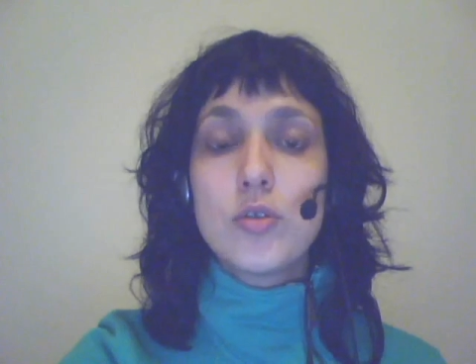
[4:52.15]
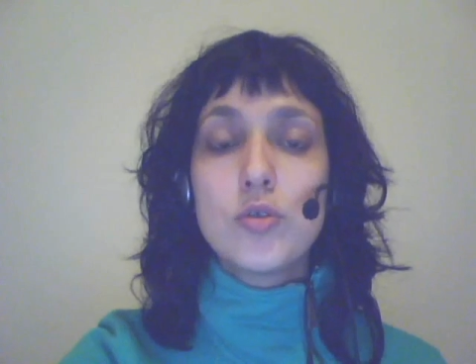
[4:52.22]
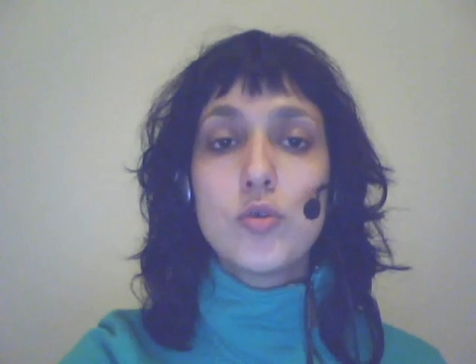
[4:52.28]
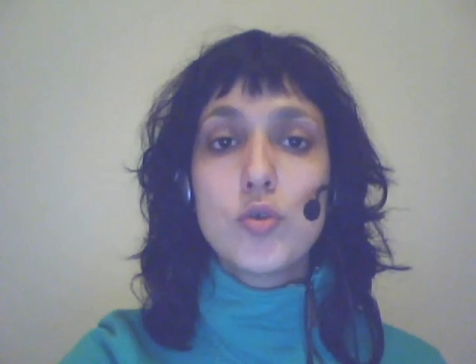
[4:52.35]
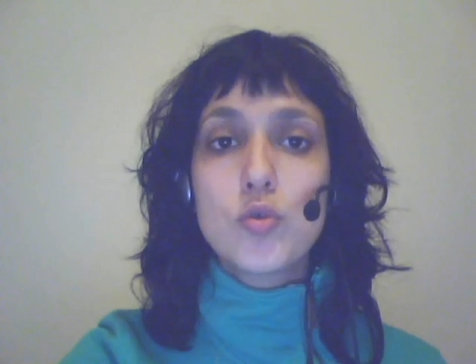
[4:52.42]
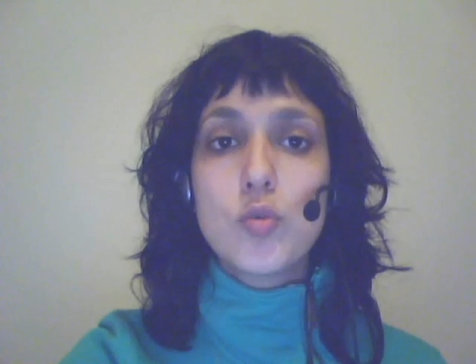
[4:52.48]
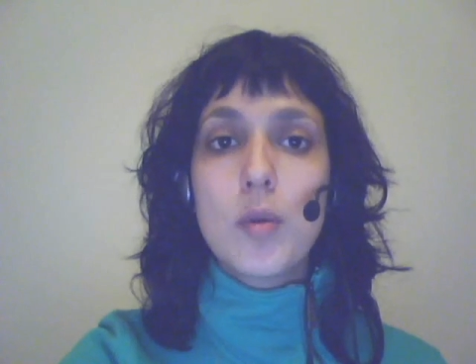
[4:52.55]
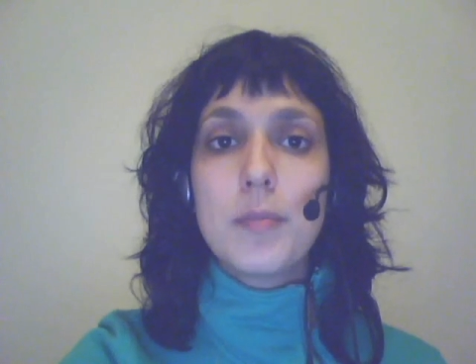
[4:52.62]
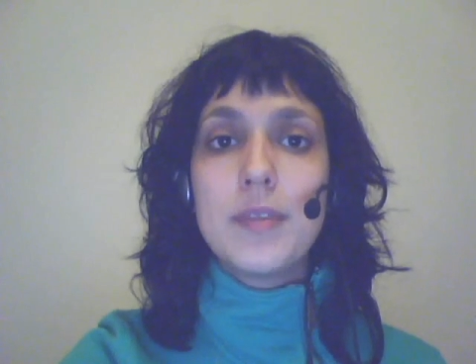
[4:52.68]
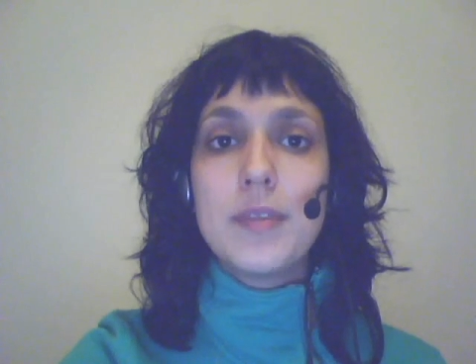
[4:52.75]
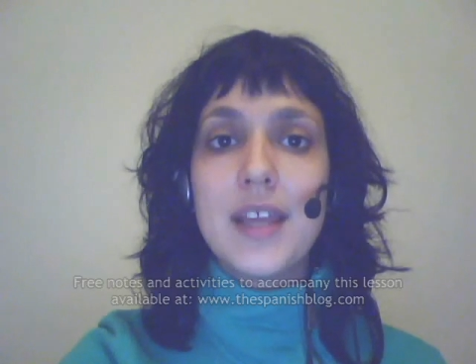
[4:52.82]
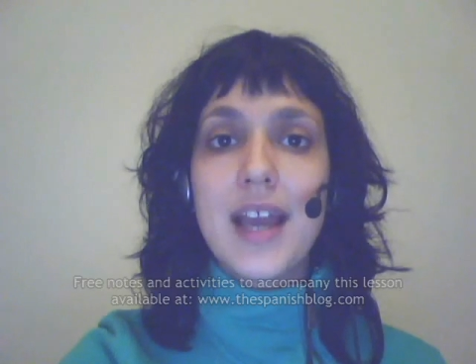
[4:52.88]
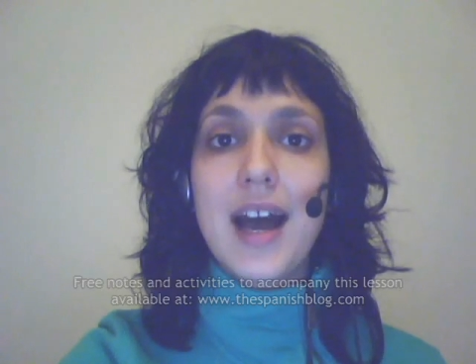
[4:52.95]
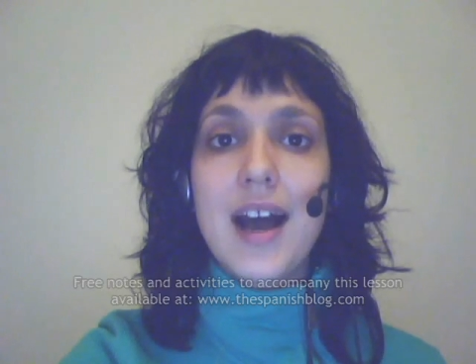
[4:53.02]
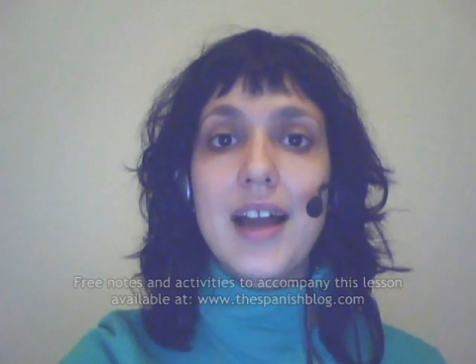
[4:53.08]
You swap
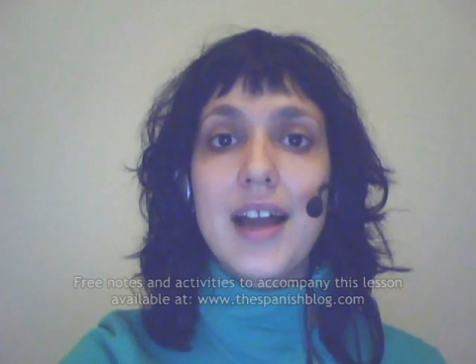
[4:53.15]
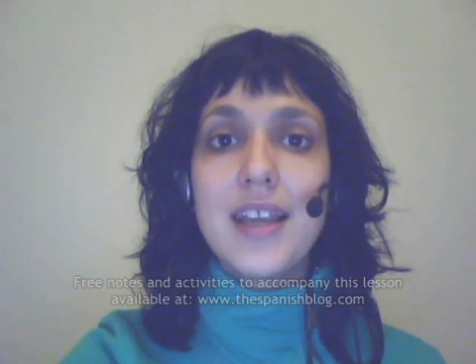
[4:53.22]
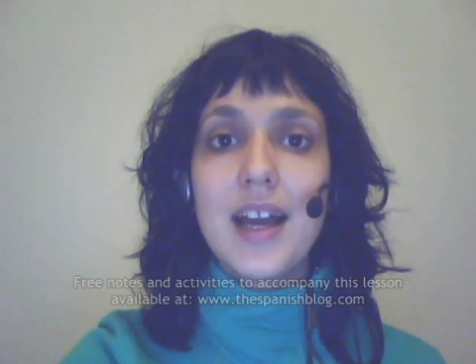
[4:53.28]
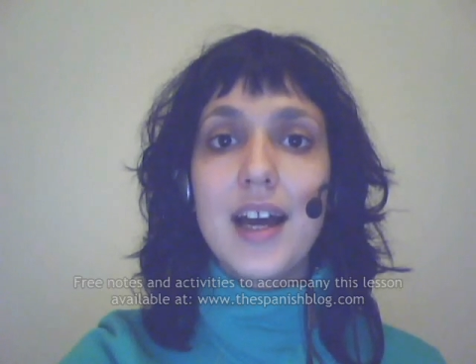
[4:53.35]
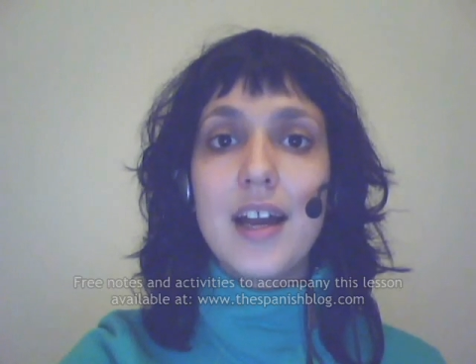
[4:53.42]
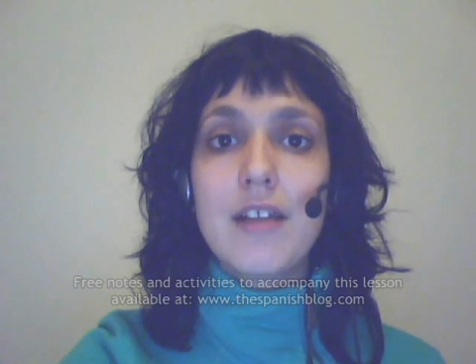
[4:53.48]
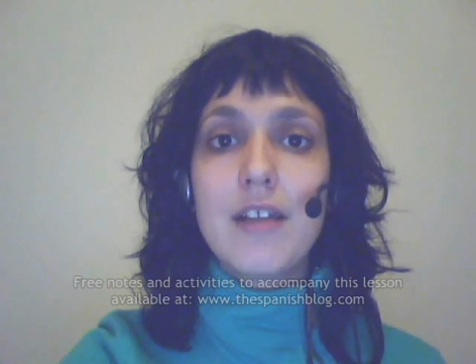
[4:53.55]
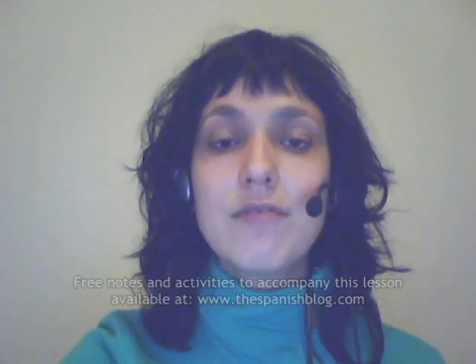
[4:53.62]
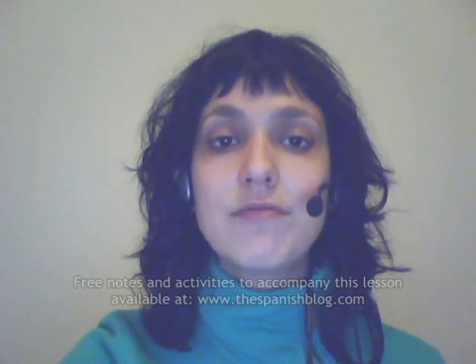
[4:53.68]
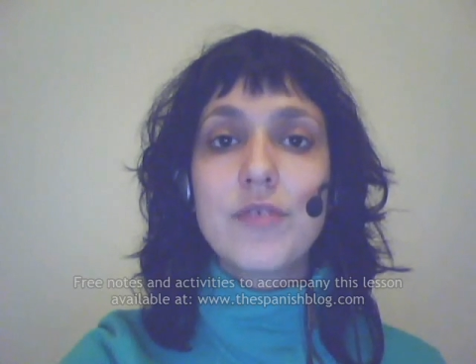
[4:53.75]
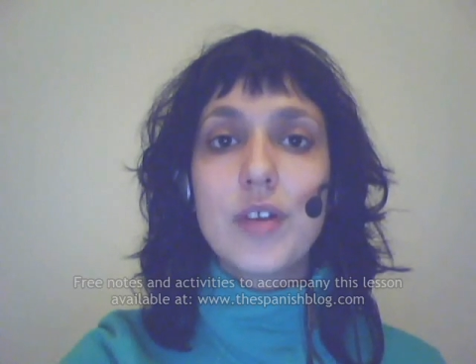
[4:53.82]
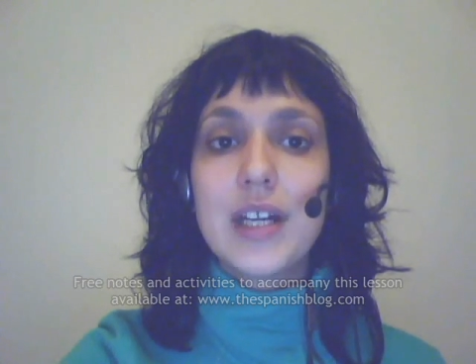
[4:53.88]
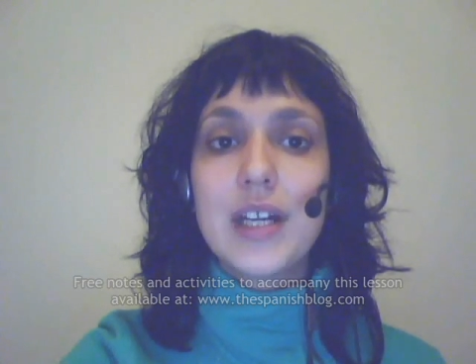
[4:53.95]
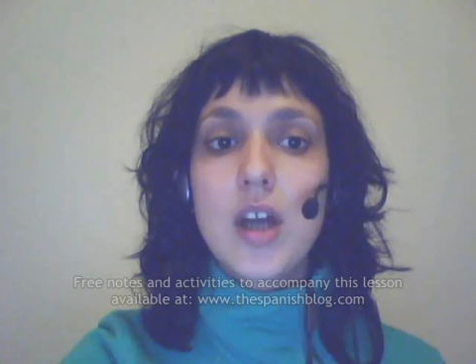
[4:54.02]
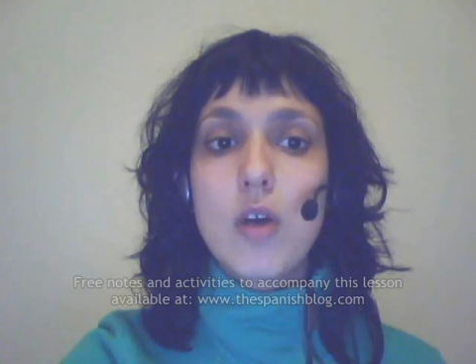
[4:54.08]
the IR
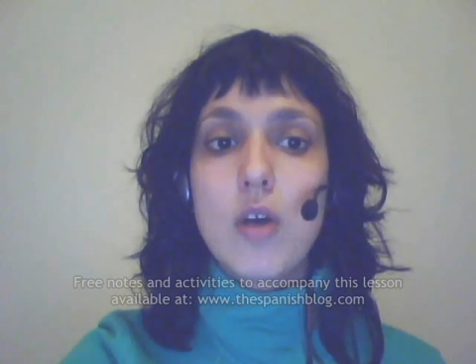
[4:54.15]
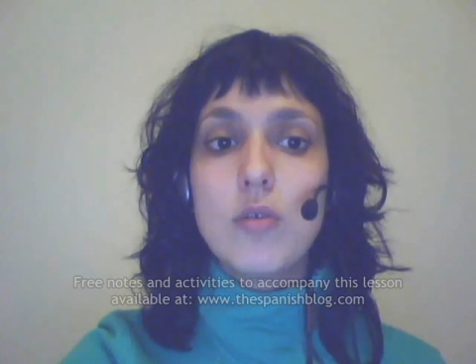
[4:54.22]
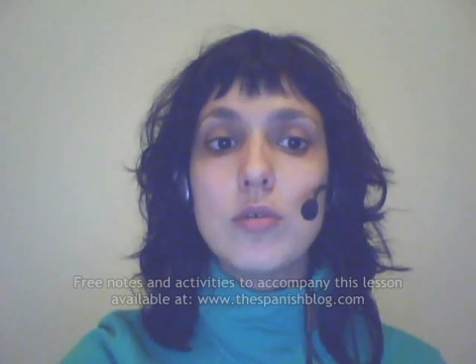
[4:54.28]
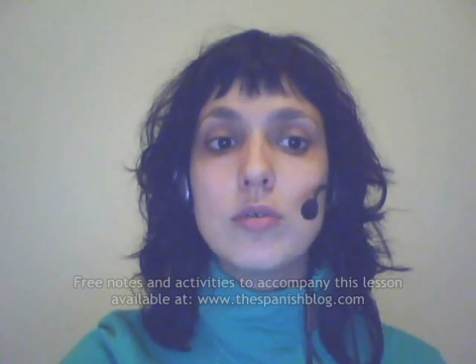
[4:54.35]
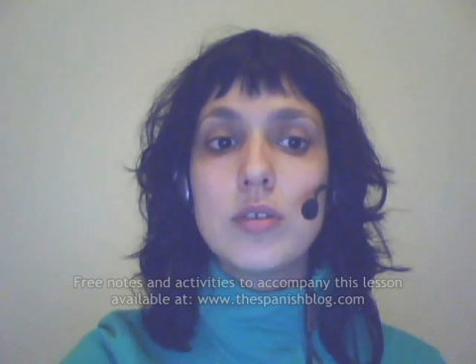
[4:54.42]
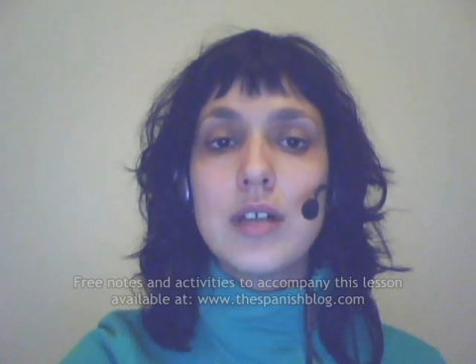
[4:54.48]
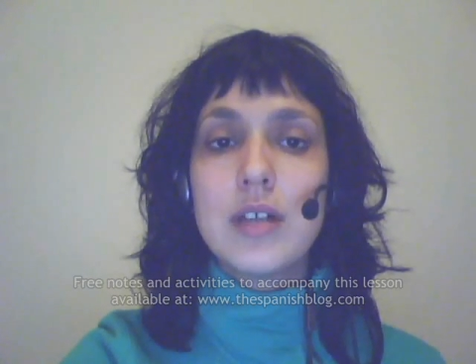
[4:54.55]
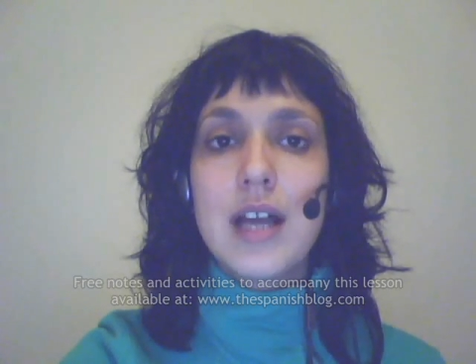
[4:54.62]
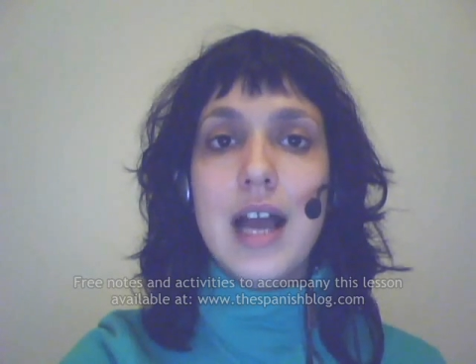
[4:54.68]
for an O